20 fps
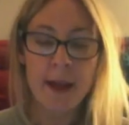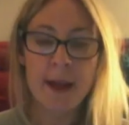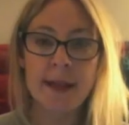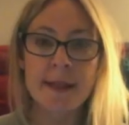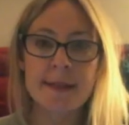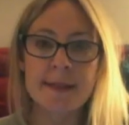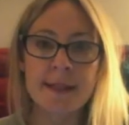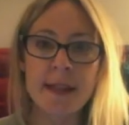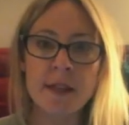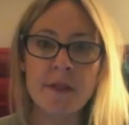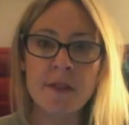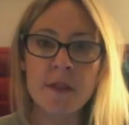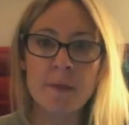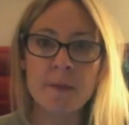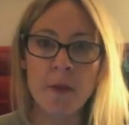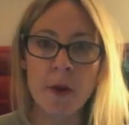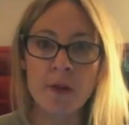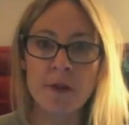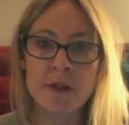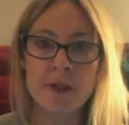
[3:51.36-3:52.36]
Instead of the
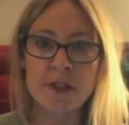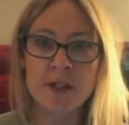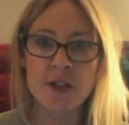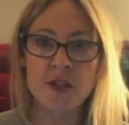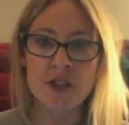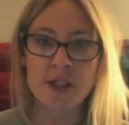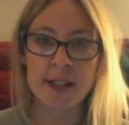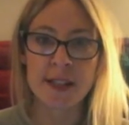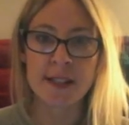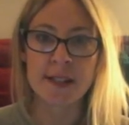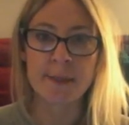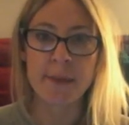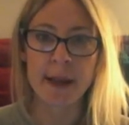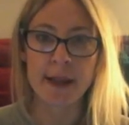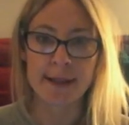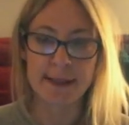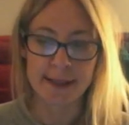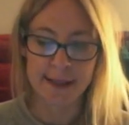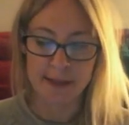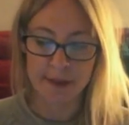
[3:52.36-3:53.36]
monster she
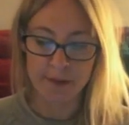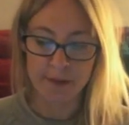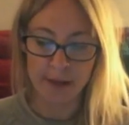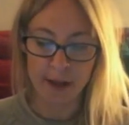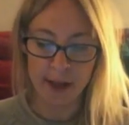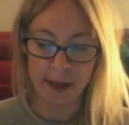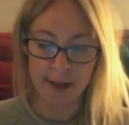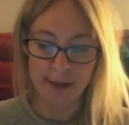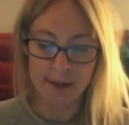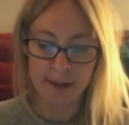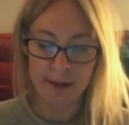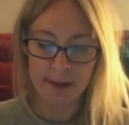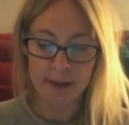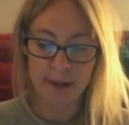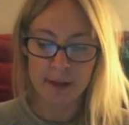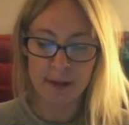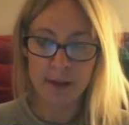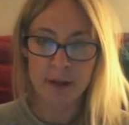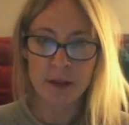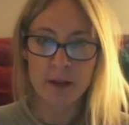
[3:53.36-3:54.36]
expected to find,
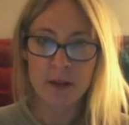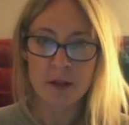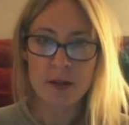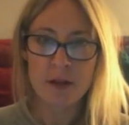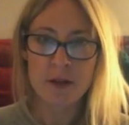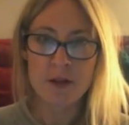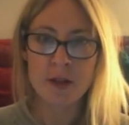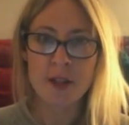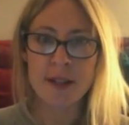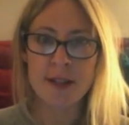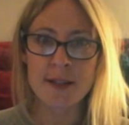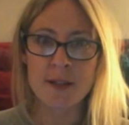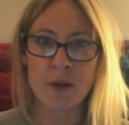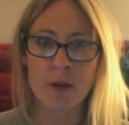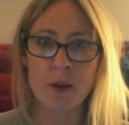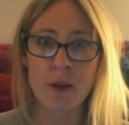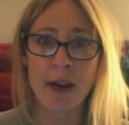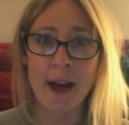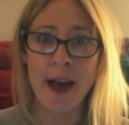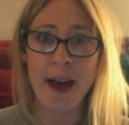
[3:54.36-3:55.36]
she
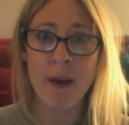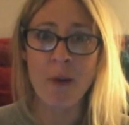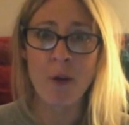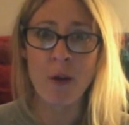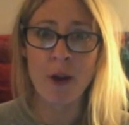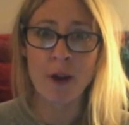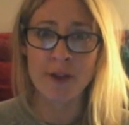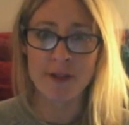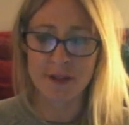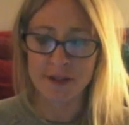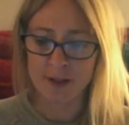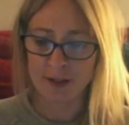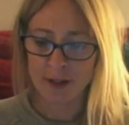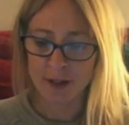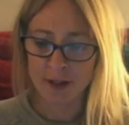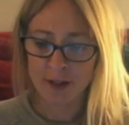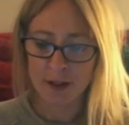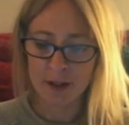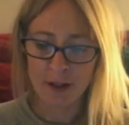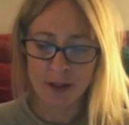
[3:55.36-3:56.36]
saw Eros,
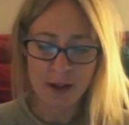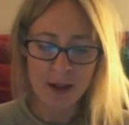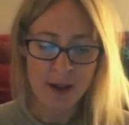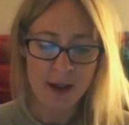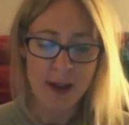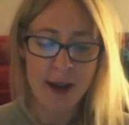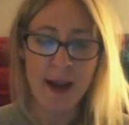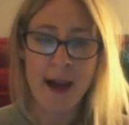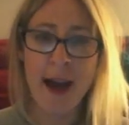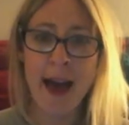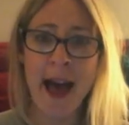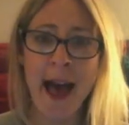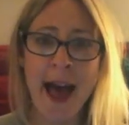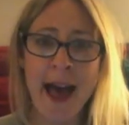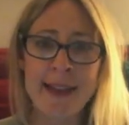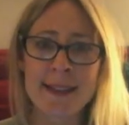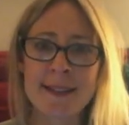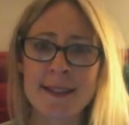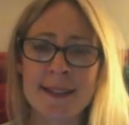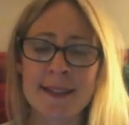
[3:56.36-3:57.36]
a
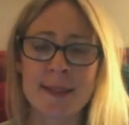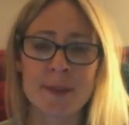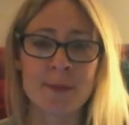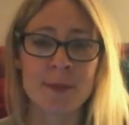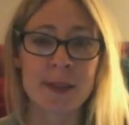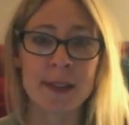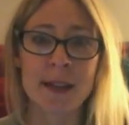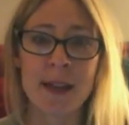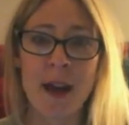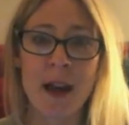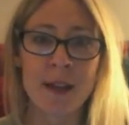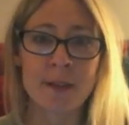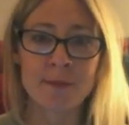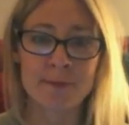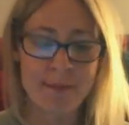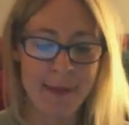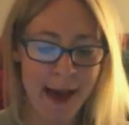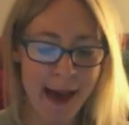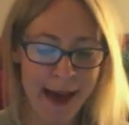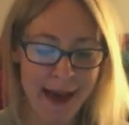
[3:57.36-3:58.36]
handsome
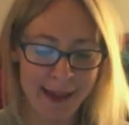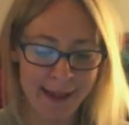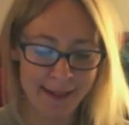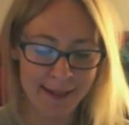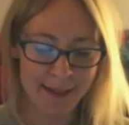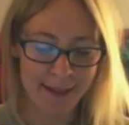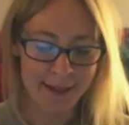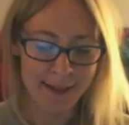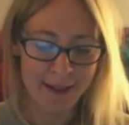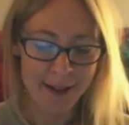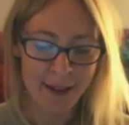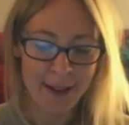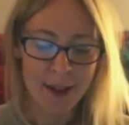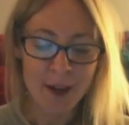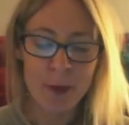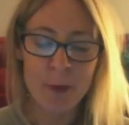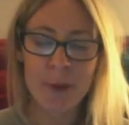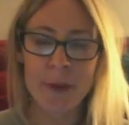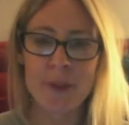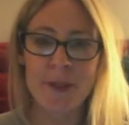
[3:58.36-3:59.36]
young man
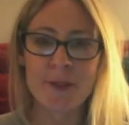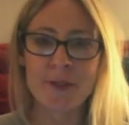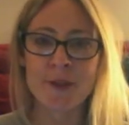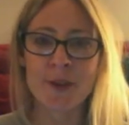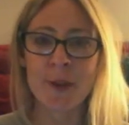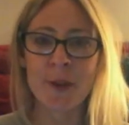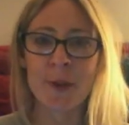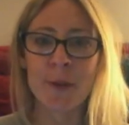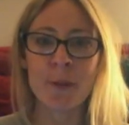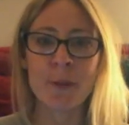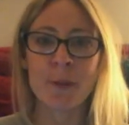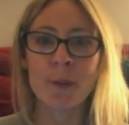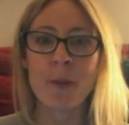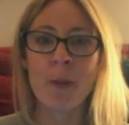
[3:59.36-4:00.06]
with two